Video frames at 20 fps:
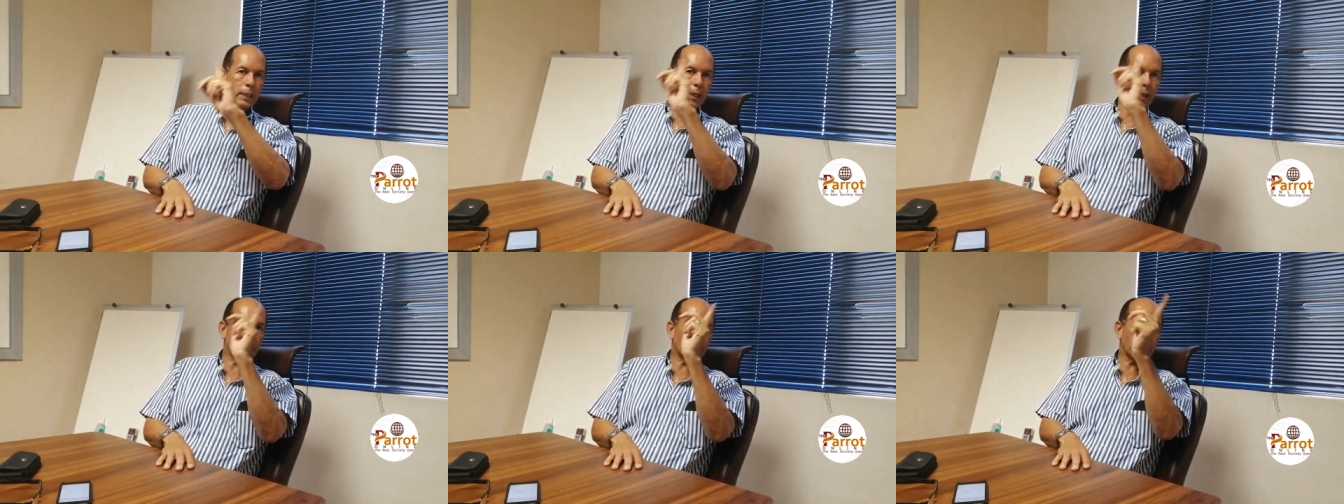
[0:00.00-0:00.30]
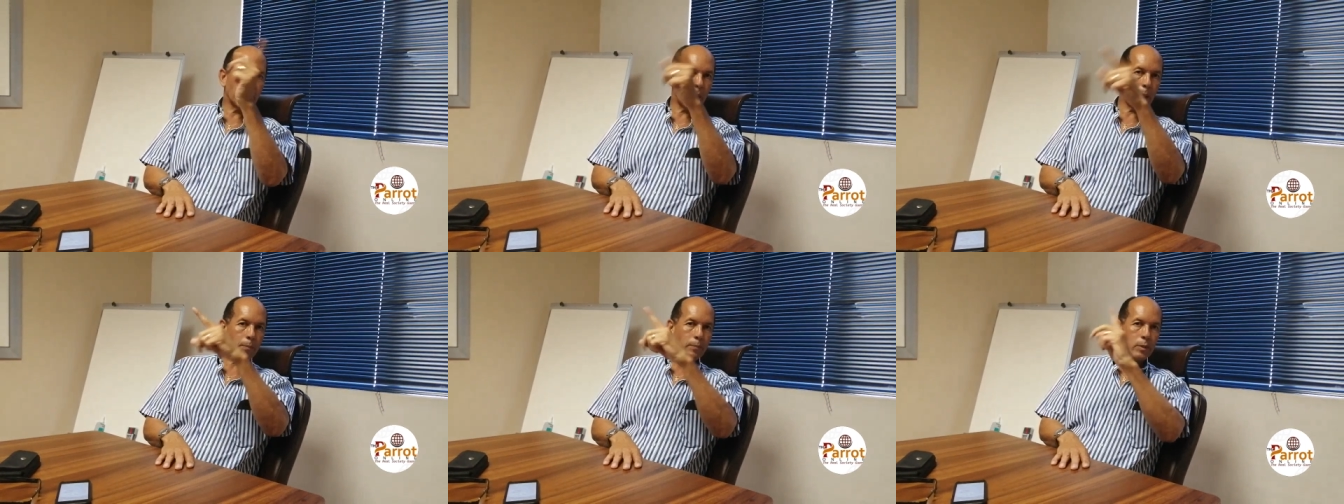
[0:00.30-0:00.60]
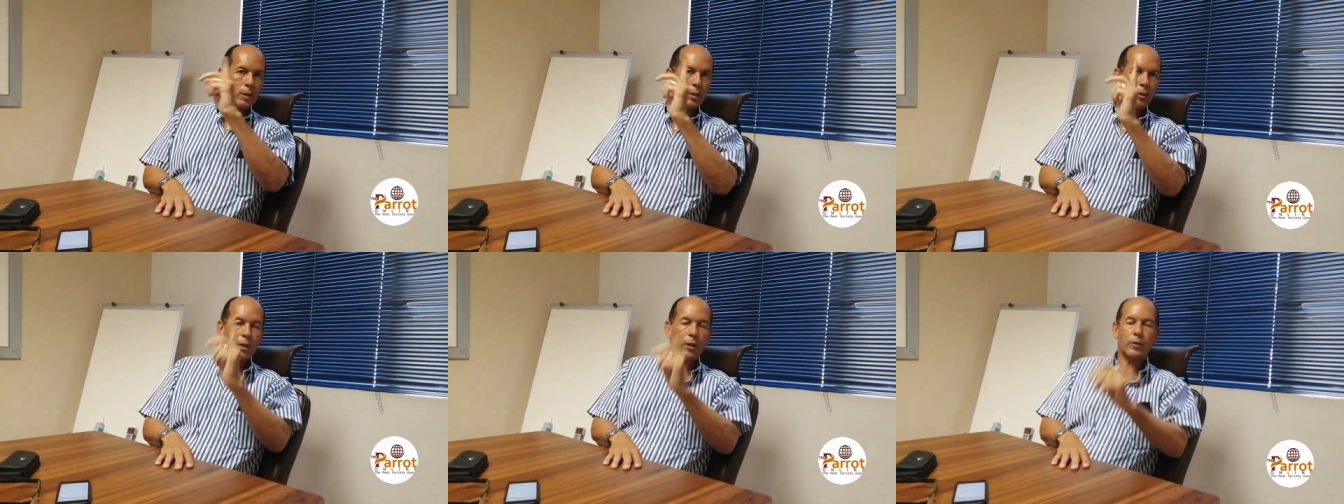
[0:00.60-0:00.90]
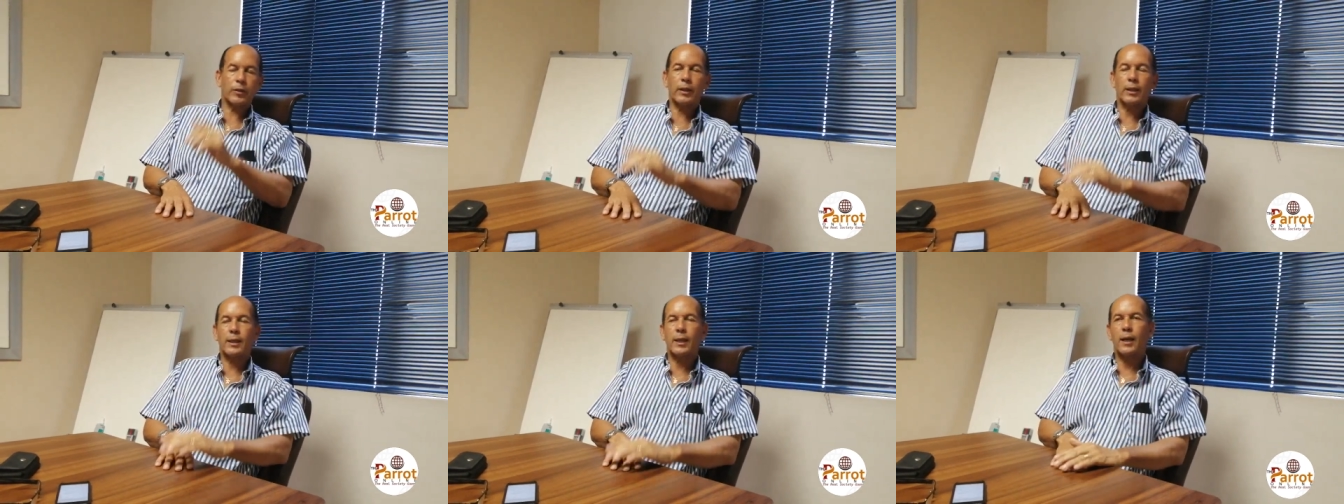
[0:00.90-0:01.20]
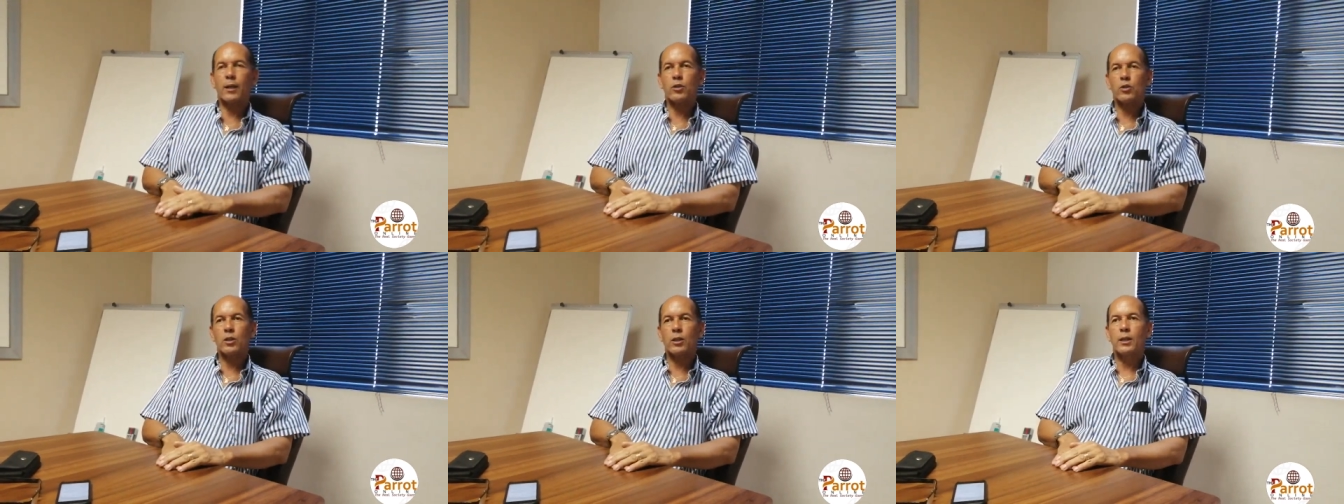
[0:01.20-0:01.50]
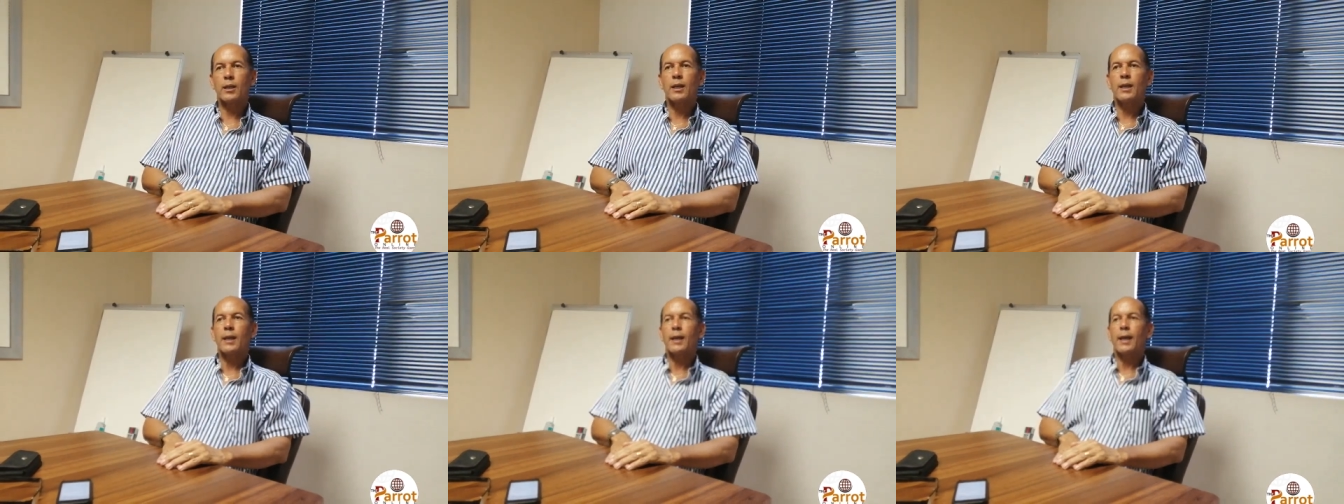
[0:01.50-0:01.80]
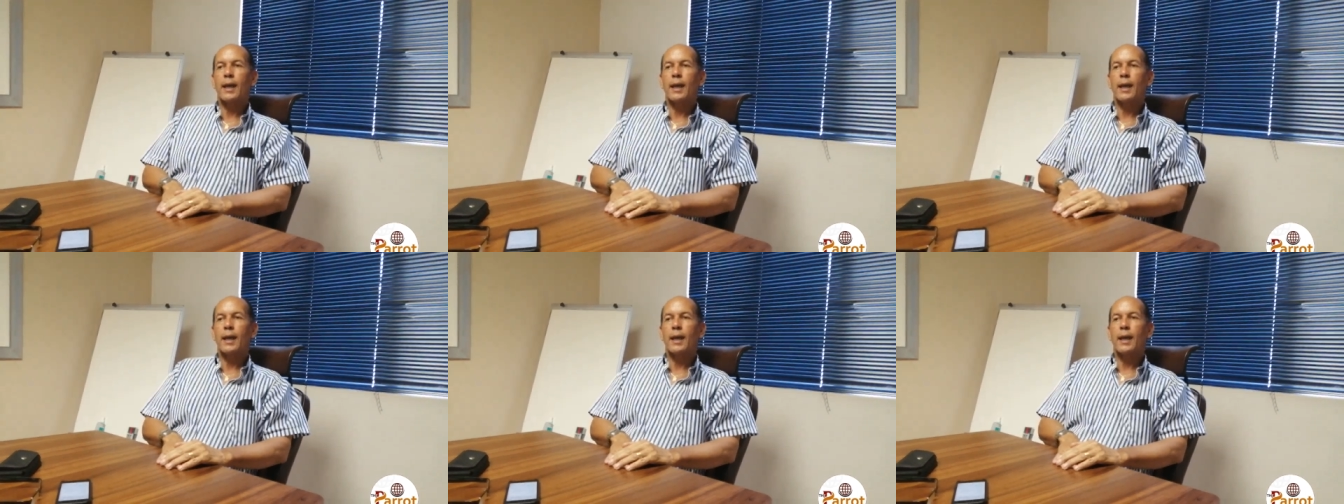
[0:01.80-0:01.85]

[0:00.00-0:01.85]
BDF camps around the country